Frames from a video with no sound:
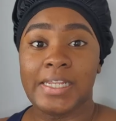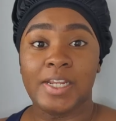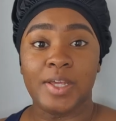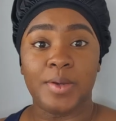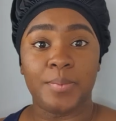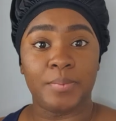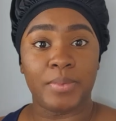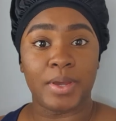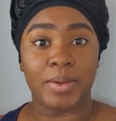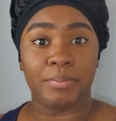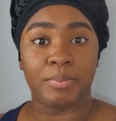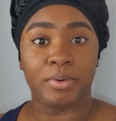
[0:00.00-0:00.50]
up
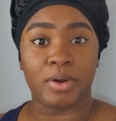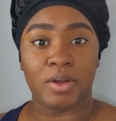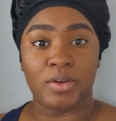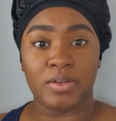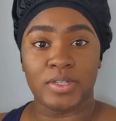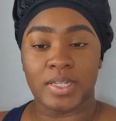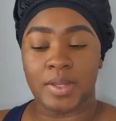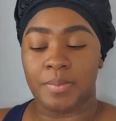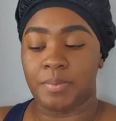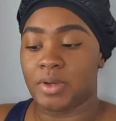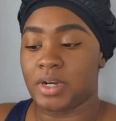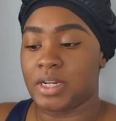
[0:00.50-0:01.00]
my
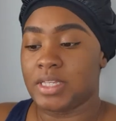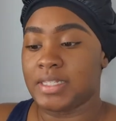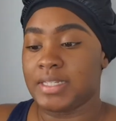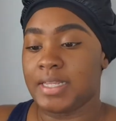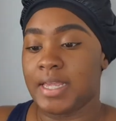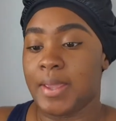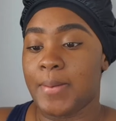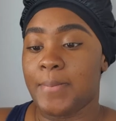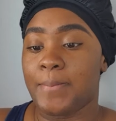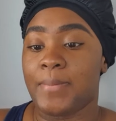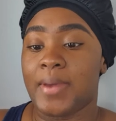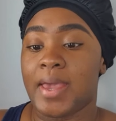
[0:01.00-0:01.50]
brows, I'm gonna
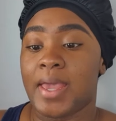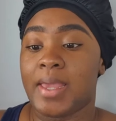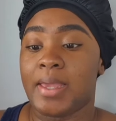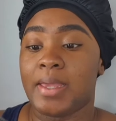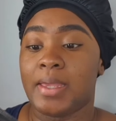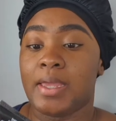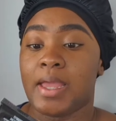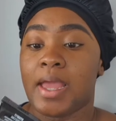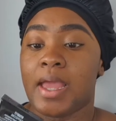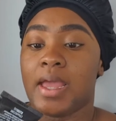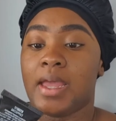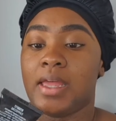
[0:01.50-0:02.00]
take
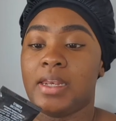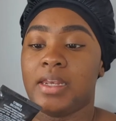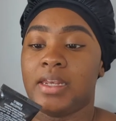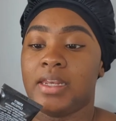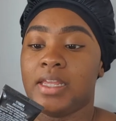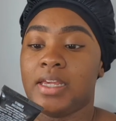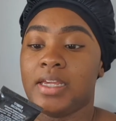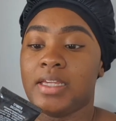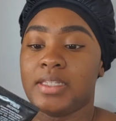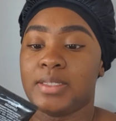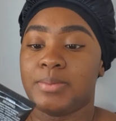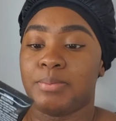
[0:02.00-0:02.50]
my
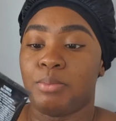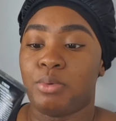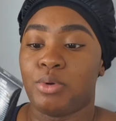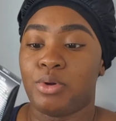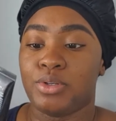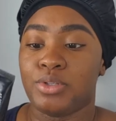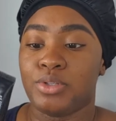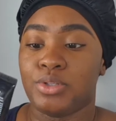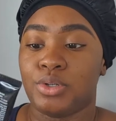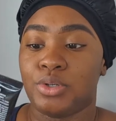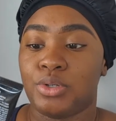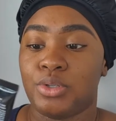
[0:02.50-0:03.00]
NYX
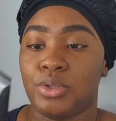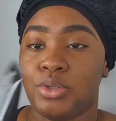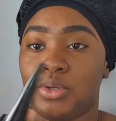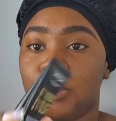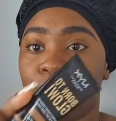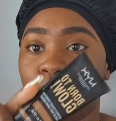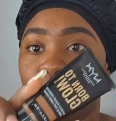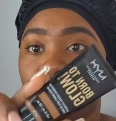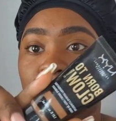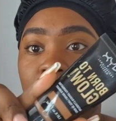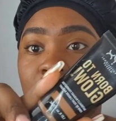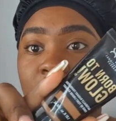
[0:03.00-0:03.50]
Born to
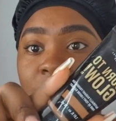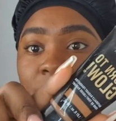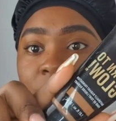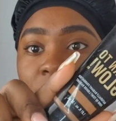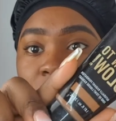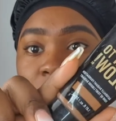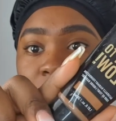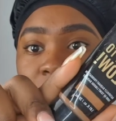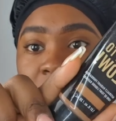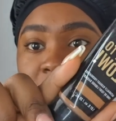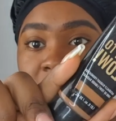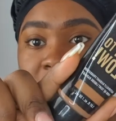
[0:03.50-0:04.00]
Glow
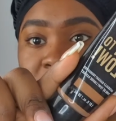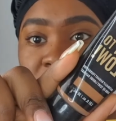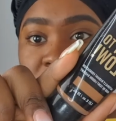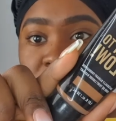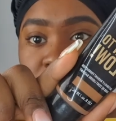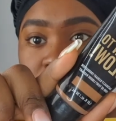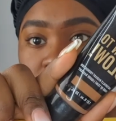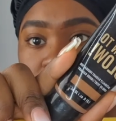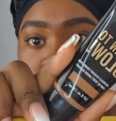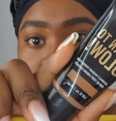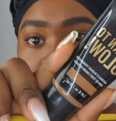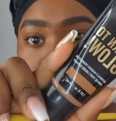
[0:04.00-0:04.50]

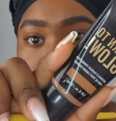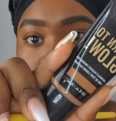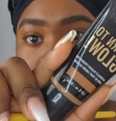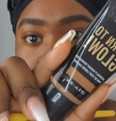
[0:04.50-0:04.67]
foundation,